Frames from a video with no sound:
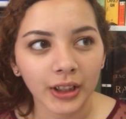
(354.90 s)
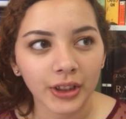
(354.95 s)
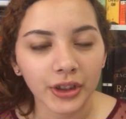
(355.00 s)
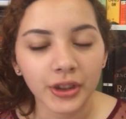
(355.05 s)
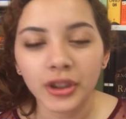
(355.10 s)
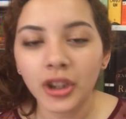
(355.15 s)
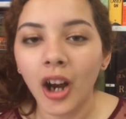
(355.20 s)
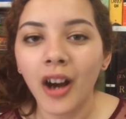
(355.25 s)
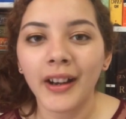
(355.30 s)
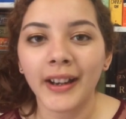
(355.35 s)

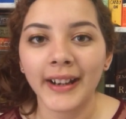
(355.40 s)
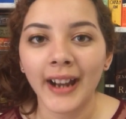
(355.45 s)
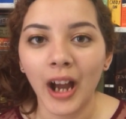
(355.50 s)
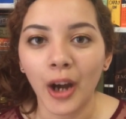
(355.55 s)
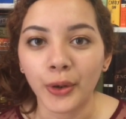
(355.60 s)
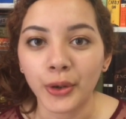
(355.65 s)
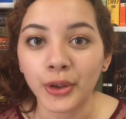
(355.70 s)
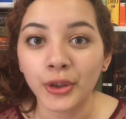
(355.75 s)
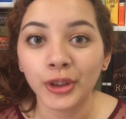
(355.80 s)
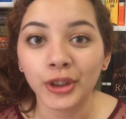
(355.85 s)
you talk it
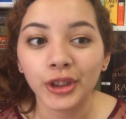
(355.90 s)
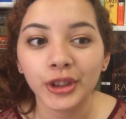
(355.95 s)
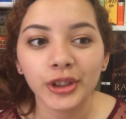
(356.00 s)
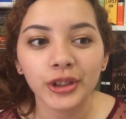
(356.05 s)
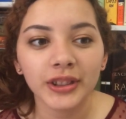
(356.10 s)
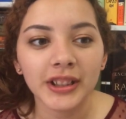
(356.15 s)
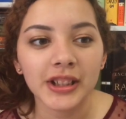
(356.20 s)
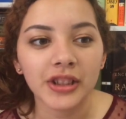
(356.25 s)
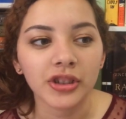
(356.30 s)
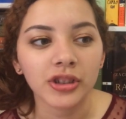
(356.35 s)
out. You
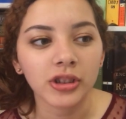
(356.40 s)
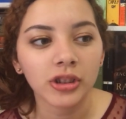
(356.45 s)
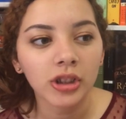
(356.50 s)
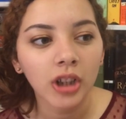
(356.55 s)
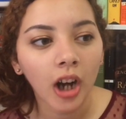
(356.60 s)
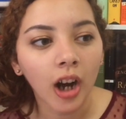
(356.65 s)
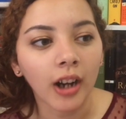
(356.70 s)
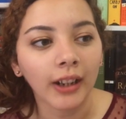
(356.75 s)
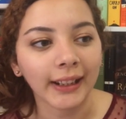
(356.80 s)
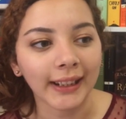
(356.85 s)
literally just
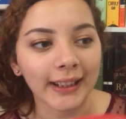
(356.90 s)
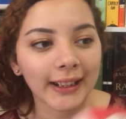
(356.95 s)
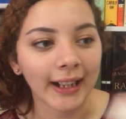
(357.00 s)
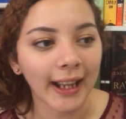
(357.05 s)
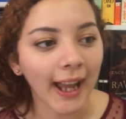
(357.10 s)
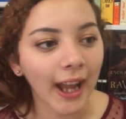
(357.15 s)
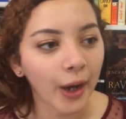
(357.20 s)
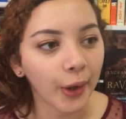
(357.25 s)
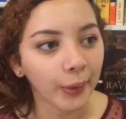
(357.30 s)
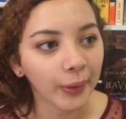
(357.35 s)
talk it
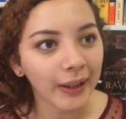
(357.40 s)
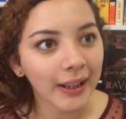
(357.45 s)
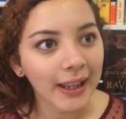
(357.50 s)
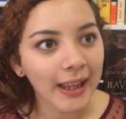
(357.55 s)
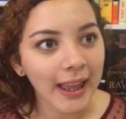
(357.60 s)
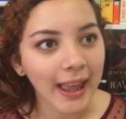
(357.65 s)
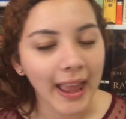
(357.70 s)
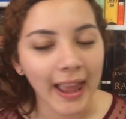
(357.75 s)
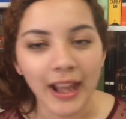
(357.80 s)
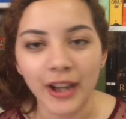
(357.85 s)
out
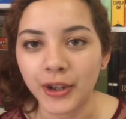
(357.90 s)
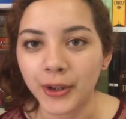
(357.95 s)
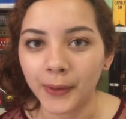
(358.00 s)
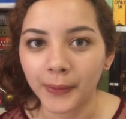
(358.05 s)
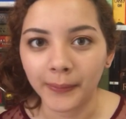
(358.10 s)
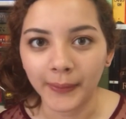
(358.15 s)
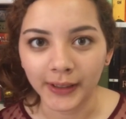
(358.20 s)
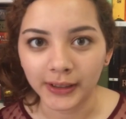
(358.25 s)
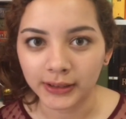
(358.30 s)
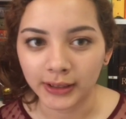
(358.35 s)
and you
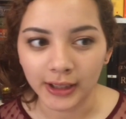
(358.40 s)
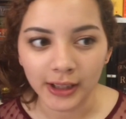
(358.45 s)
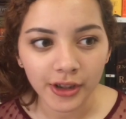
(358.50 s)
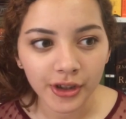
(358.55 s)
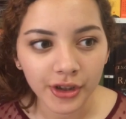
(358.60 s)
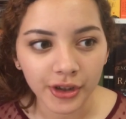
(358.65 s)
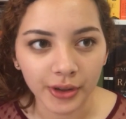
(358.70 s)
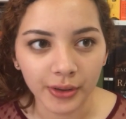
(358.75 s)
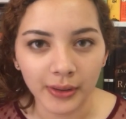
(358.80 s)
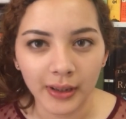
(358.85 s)
fix the
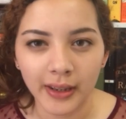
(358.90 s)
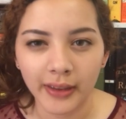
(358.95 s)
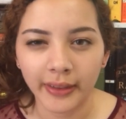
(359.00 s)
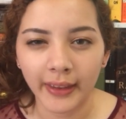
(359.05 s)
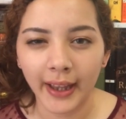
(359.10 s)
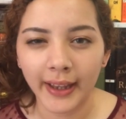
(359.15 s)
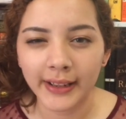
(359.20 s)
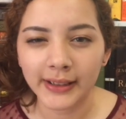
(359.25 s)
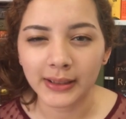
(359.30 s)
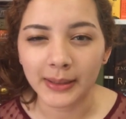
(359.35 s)
issue, and
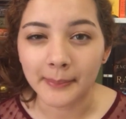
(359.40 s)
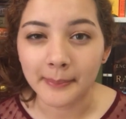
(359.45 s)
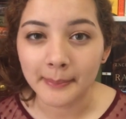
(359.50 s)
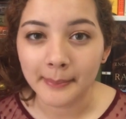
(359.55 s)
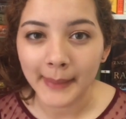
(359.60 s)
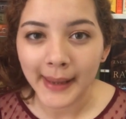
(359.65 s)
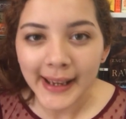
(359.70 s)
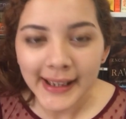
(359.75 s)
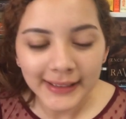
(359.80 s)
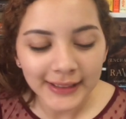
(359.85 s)
that is
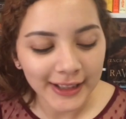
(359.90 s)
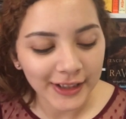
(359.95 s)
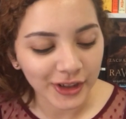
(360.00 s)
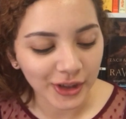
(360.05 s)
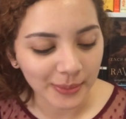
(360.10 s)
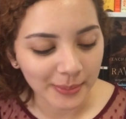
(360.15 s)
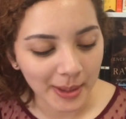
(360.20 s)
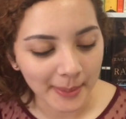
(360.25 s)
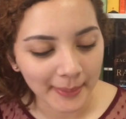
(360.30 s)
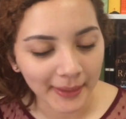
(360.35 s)
amazing
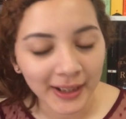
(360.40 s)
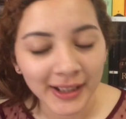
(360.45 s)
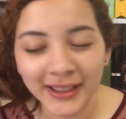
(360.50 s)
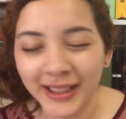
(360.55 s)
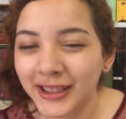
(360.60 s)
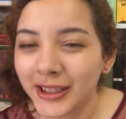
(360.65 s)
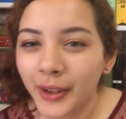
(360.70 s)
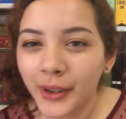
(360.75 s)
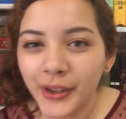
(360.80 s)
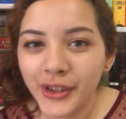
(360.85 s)
to me because
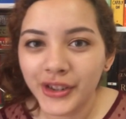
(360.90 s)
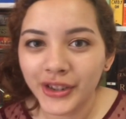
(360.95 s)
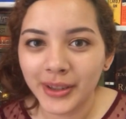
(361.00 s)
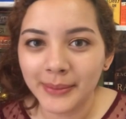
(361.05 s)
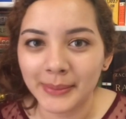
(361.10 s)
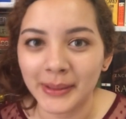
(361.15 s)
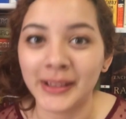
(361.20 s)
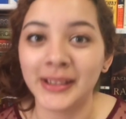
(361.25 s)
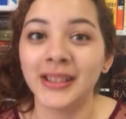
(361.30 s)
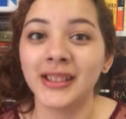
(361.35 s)
that's how it
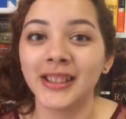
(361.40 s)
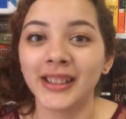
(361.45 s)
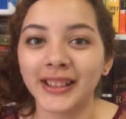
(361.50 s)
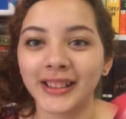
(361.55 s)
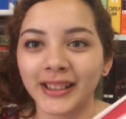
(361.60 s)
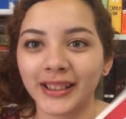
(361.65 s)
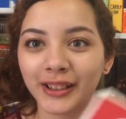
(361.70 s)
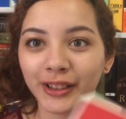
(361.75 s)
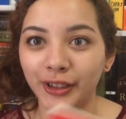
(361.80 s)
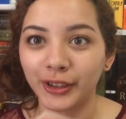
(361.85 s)
should be. This is
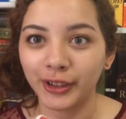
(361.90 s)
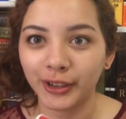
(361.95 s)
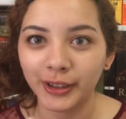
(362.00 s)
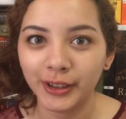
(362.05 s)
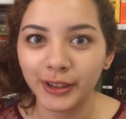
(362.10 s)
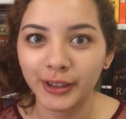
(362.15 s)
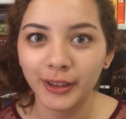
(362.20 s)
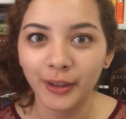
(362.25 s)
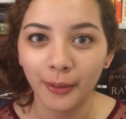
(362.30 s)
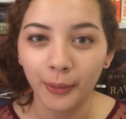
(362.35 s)
like
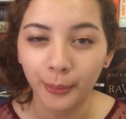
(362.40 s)
good